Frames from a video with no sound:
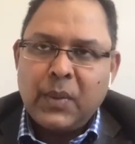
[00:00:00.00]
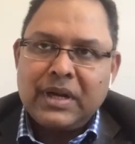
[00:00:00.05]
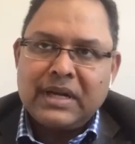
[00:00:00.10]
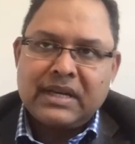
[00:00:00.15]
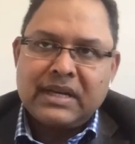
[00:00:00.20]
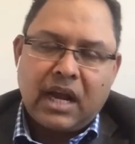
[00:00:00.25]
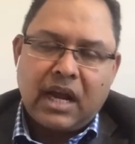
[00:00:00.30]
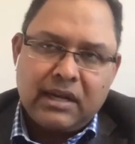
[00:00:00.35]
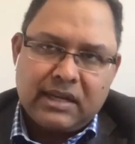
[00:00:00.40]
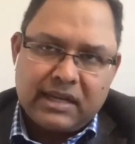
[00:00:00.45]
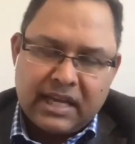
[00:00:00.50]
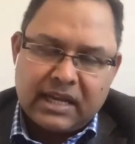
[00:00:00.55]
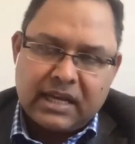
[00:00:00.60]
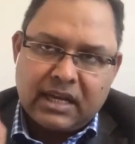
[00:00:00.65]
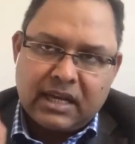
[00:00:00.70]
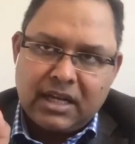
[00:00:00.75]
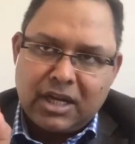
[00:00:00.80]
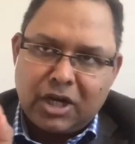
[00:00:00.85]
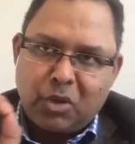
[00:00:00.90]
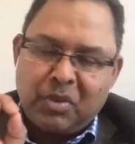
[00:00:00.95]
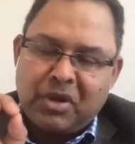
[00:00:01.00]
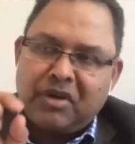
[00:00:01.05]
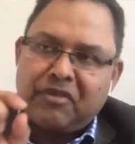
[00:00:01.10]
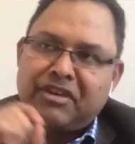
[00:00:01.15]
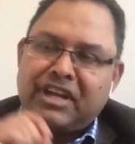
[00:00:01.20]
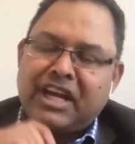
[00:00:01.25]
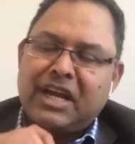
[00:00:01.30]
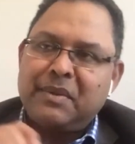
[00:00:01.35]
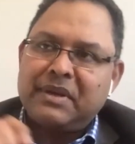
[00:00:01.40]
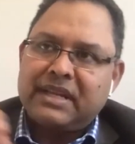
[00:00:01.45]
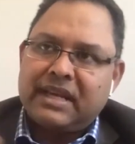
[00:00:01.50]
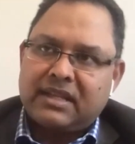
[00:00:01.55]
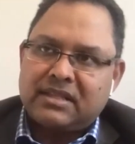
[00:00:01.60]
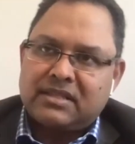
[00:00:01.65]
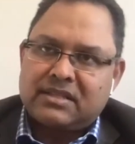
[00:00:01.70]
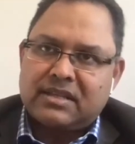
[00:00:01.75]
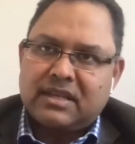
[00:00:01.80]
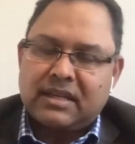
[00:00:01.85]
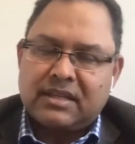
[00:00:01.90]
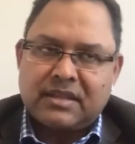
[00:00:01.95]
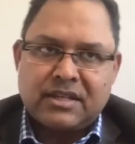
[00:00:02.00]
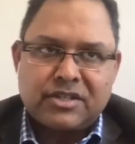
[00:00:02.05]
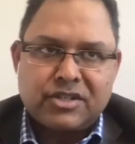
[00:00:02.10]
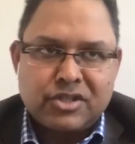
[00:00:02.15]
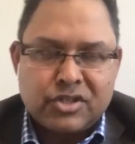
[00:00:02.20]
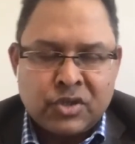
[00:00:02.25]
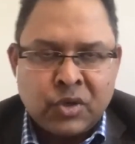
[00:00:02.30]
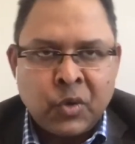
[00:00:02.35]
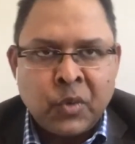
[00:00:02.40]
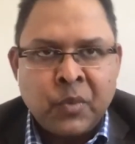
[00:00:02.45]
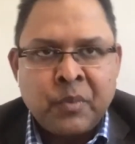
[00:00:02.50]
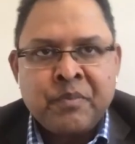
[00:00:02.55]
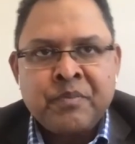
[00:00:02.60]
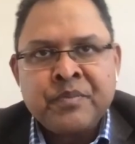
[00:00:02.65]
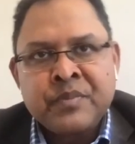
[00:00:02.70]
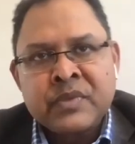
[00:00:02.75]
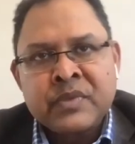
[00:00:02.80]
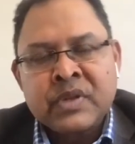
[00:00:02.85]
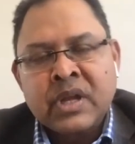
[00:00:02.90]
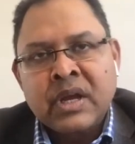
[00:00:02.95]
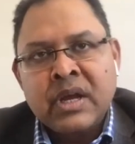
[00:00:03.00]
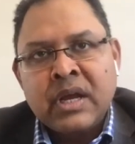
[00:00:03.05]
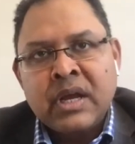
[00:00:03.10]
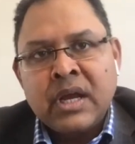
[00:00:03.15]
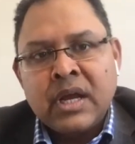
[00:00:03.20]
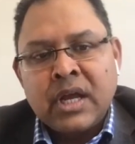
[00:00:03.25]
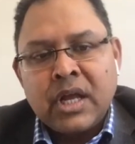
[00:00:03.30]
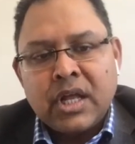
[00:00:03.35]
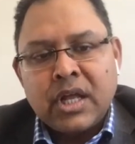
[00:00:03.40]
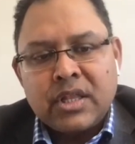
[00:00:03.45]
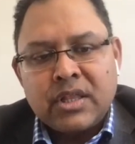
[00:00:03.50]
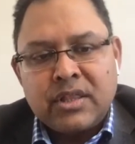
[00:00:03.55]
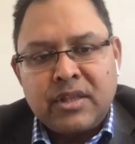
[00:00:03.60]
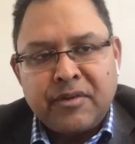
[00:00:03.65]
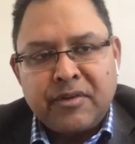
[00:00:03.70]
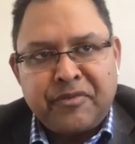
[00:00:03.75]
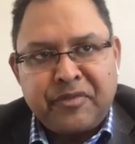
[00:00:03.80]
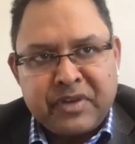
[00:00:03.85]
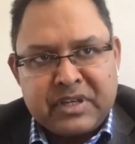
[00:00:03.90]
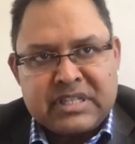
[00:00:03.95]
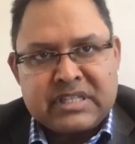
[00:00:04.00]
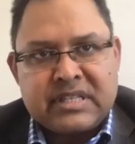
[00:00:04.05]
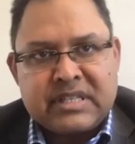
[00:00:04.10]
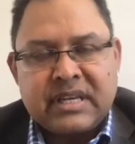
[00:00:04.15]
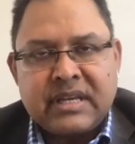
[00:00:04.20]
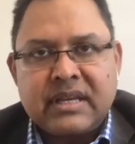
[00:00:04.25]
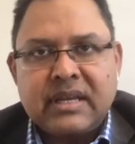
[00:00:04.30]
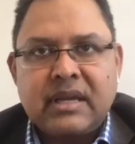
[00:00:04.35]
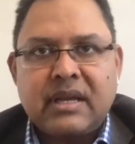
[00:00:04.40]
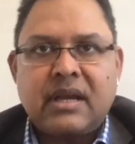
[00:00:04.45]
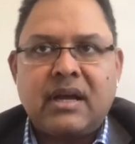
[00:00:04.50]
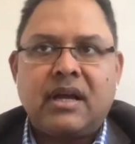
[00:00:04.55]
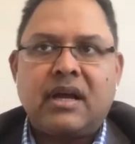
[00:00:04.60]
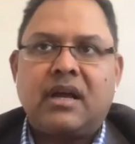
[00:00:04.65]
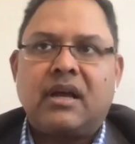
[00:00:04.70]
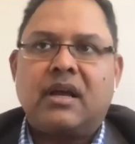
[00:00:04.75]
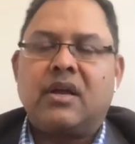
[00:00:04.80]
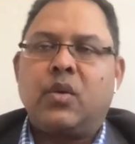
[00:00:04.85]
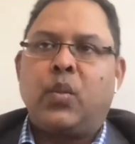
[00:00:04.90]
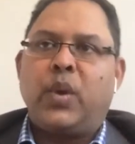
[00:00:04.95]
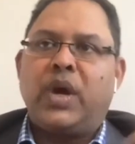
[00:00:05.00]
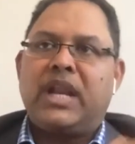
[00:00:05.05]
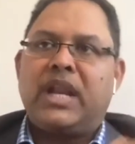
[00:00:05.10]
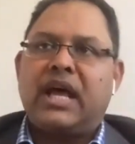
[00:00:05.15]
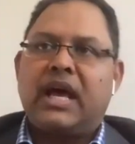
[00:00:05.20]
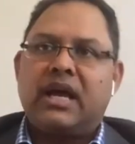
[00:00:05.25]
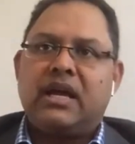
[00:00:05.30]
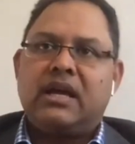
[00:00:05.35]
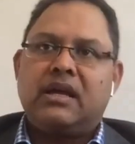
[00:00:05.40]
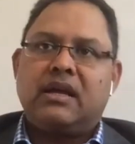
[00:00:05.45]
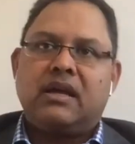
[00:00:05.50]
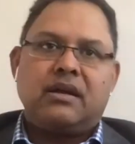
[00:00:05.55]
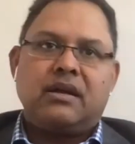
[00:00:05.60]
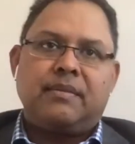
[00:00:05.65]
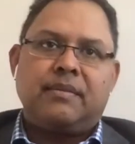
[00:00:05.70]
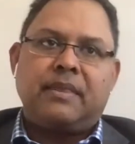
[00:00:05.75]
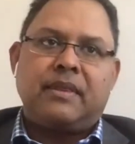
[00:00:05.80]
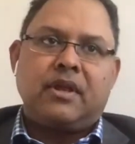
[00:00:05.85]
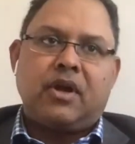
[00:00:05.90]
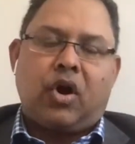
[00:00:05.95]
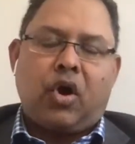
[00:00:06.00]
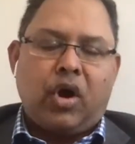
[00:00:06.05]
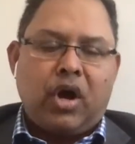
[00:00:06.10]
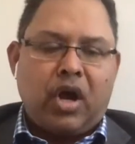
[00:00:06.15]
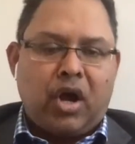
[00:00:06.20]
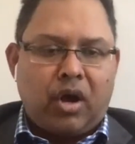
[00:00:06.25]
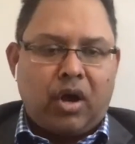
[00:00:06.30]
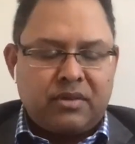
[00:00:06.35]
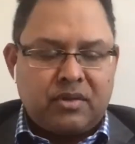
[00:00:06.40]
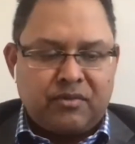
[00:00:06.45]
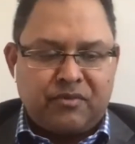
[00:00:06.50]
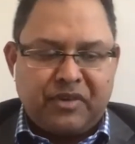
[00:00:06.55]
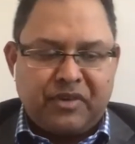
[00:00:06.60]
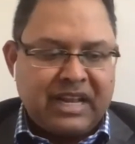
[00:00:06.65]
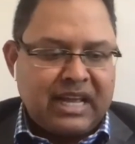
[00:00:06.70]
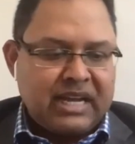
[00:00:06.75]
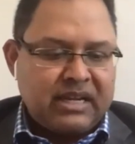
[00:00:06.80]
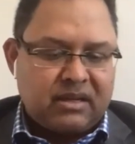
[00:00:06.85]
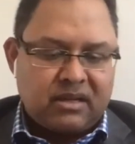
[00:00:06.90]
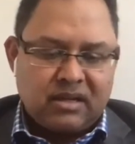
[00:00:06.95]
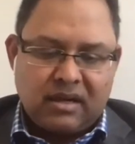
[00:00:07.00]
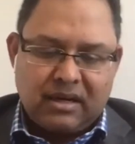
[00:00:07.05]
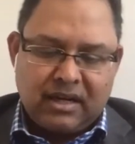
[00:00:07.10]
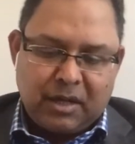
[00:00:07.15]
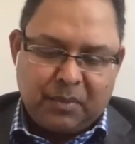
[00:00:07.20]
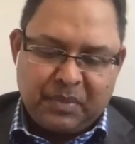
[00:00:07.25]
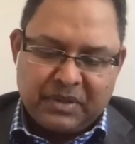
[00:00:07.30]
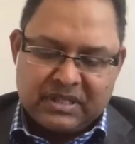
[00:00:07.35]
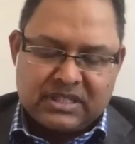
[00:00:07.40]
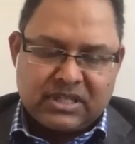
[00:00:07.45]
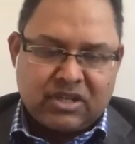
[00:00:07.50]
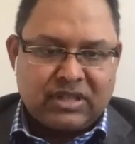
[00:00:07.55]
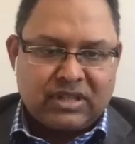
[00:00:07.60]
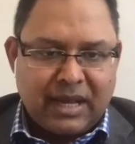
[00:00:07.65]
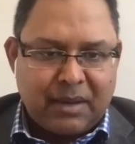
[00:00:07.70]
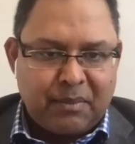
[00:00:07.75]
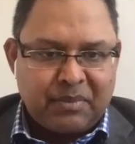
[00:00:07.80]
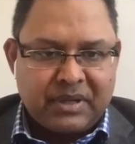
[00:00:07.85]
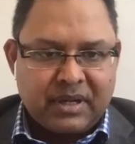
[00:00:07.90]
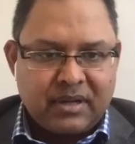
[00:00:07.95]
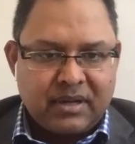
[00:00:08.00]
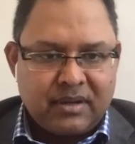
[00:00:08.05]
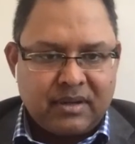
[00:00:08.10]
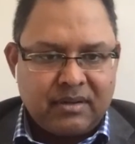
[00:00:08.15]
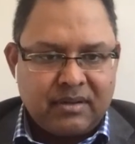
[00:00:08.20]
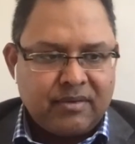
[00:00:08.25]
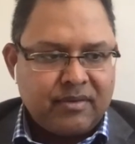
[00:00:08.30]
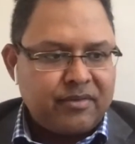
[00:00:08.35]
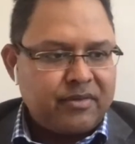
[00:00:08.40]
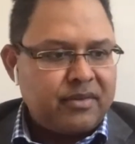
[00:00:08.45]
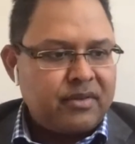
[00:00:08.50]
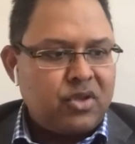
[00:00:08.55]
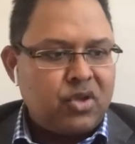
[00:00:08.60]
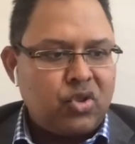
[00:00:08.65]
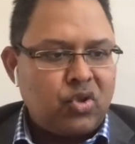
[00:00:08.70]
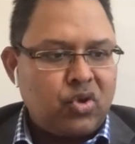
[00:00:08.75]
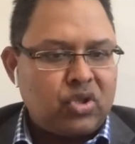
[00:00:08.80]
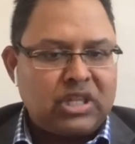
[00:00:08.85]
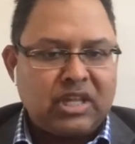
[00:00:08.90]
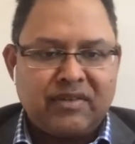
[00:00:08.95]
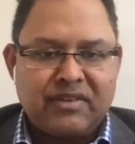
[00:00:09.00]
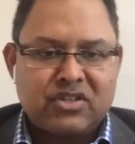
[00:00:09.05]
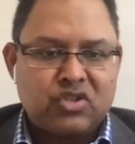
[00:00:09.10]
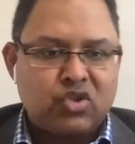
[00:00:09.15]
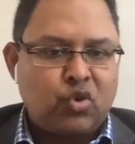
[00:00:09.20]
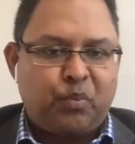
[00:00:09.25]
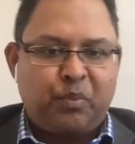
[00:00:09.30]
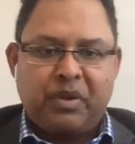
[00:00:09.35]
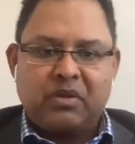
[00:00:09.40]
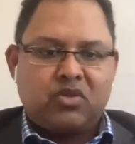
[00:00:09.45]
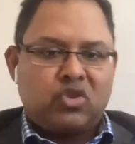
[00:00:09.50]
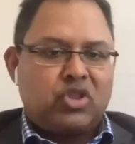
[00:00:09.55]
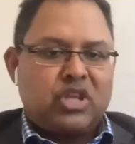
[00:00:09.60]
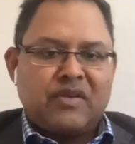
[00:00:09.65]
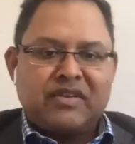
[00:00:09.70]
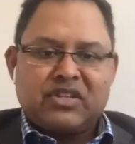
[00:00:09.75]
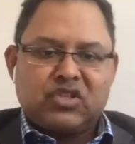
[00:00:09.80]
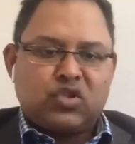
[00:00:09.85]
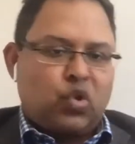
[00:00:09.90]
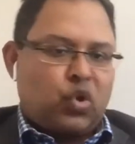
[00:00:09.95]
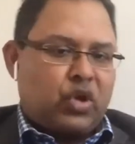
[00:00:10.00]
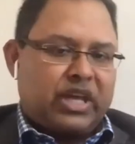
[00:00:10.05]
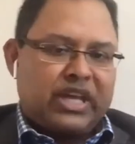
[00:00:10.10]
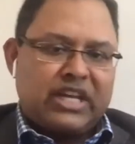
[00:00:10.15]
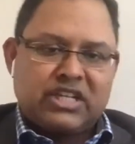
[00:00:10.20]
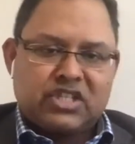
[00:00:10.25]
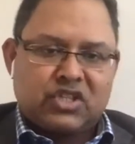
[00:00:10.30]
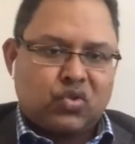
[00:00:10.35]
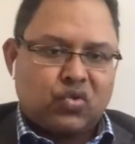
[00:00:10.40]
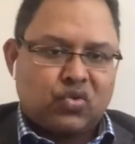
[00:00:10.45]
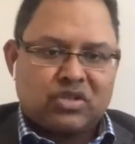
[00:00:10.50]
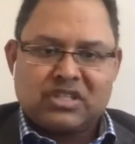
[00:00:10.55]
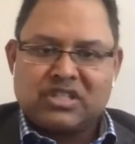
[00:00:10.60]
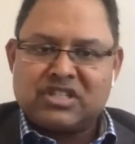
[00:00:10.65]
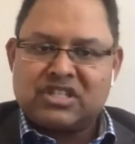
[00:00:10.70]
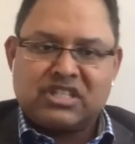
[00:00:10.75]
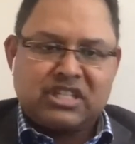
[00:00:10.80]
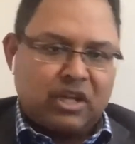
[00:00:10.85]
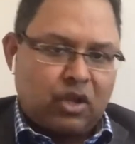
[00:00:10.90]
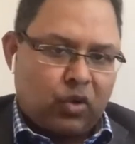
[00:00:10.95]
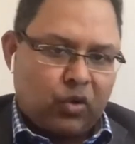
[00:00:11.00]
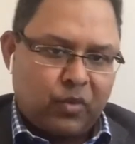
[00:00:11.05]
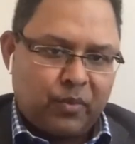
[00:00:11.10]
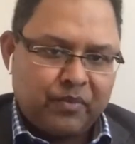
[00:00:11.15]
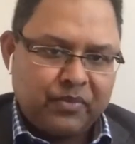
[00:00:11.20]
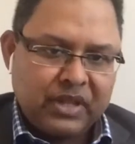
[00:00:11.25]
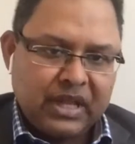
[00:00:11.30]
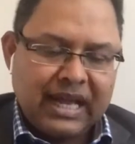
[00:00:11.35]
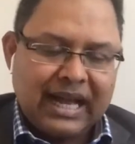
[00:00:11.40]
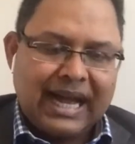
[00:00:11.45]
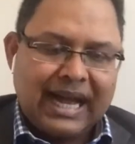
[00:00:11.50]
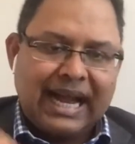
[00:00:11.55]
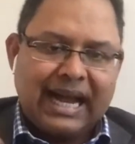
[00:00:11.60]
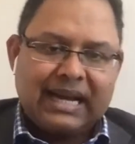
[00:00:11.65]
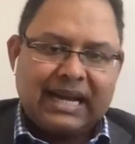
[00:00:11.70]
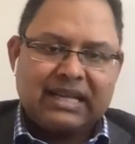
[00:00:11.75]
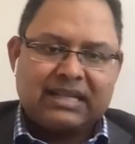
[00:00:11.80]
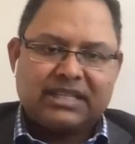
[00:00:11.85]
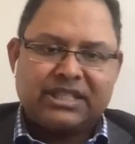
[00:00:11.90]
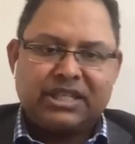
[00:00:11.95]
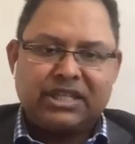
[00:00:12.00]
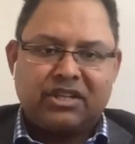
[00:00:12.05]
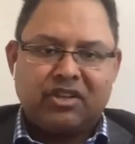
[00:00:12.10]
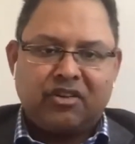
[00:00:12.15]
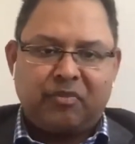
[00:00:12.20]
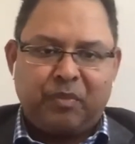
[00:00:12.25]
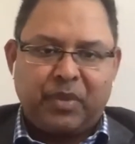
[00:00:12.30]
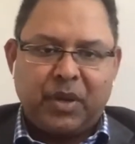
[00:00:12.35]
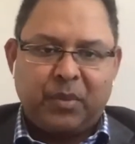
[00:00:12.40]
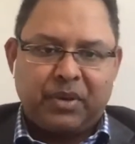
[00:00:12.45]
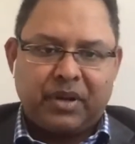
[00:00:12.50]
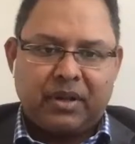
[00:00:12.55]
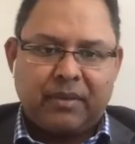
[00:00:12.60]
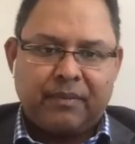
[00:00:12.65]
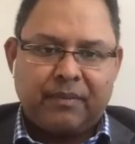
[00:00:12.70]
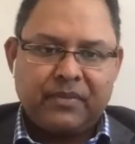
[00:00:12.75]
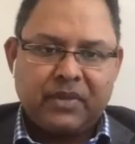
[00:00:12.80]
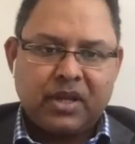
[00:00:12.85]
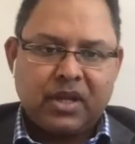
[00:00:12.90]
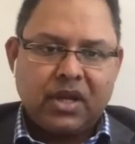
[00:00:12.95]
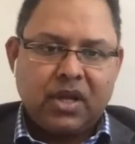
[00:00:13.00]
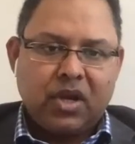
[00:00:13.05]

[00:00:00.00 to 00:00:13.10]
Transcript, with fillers: I will. I'll take a little bit of time in answering this. Yeah, please, so, sir. the first thing when I when I turned up in Southampton, you know there was no there was no case notes, zero. Yeah. I had a sheet of paper.